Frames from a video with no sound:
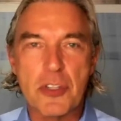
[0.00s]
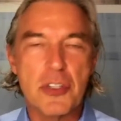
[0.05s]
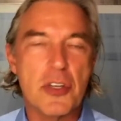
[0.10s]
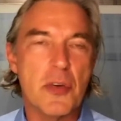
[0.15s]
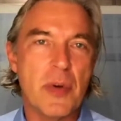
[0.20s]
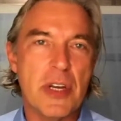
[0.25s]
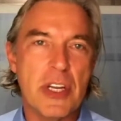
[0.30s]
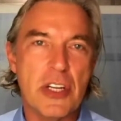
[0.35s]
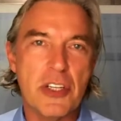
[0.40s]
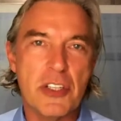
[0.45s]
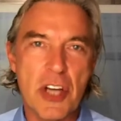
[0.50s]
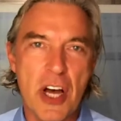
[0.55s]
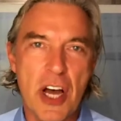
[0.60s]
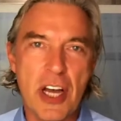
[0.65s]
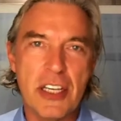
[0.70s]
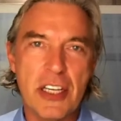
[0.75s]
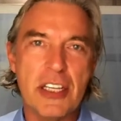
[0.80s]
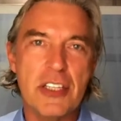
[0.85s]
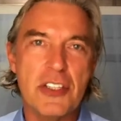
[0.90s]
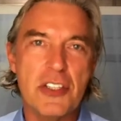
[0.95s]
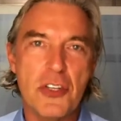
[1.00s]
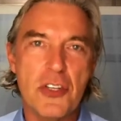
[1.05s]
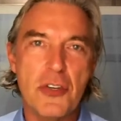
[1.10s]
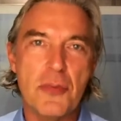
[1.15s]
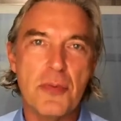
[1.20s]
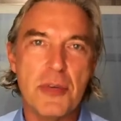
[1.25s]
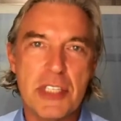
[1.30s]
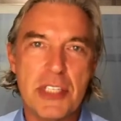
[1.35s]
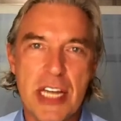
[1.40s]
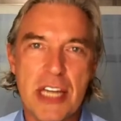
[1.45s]
So when you're talking to
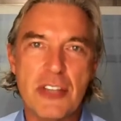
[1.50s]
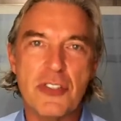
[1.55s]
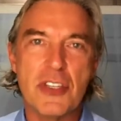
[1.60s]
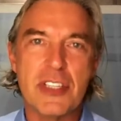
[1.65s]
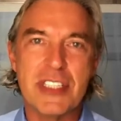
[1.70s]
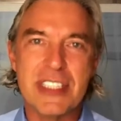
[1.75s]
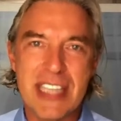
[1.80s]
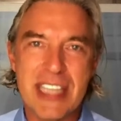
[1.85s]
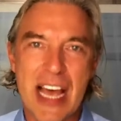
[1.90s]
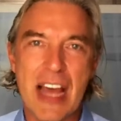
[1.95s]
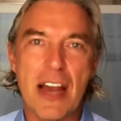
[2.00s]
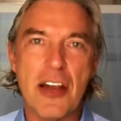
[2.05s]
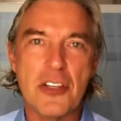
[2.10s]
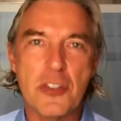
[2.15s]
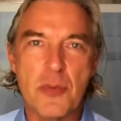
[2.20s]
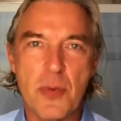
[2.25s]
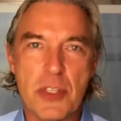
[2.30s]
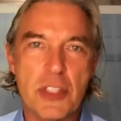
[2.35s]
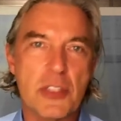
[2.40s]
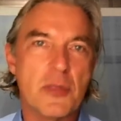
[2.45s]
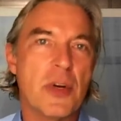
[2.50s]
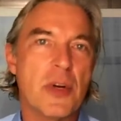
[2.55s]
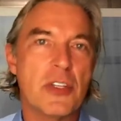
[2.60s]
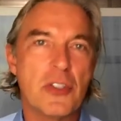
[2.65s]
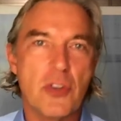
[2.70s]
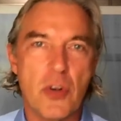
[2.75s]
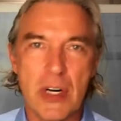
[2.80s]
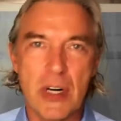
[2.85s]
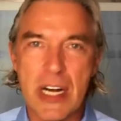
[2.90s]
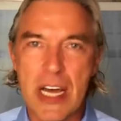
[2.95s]
potential sellers, which is what
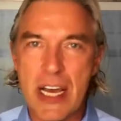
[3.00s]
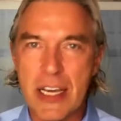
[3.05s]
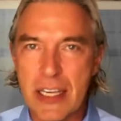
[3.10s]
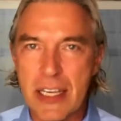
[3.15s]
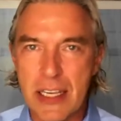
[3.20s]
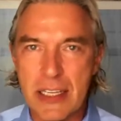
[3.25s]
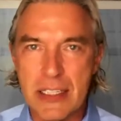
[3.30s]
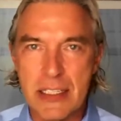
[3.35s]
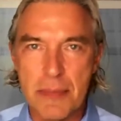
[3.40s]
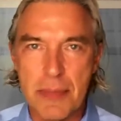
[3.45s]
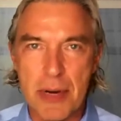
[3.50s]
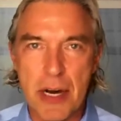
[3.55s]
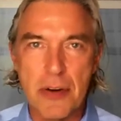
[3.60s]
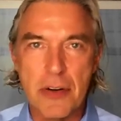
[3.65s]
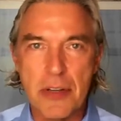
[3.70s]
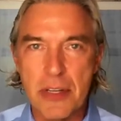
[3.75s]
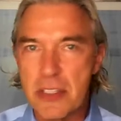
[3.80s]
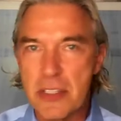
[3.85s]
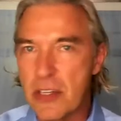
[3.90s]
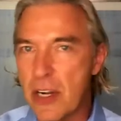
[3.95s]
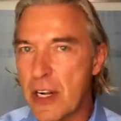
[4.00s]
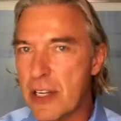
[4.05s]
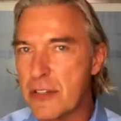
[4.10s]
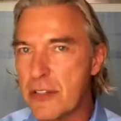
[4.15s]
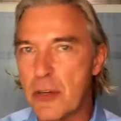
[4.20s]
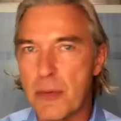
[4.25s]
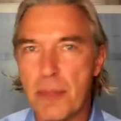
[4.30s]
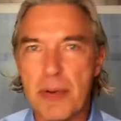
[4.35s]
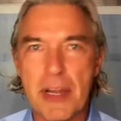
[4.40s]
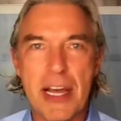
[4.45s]
door knocking is about, and this
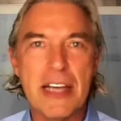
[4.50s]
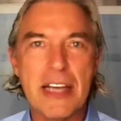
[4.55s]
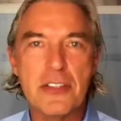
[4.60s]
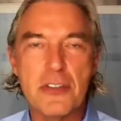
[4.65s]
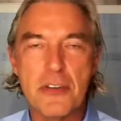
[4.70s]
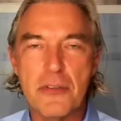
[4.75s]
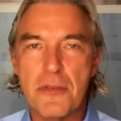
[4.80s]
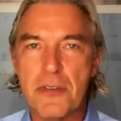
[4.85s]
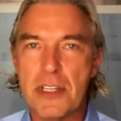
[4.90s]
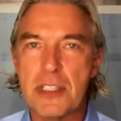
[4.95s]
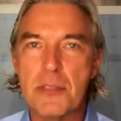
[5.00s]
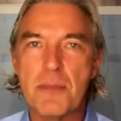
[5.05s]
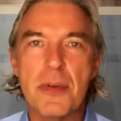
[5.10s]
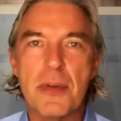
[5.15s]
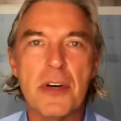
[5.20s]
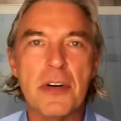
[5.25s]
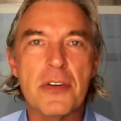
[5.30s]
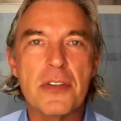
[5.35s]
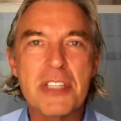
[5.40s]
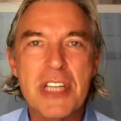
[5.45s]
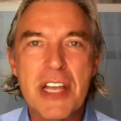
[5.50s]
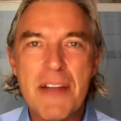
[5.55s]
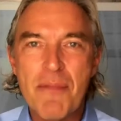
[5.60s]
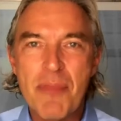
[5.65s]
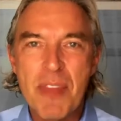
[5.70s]
also applies to FISBOs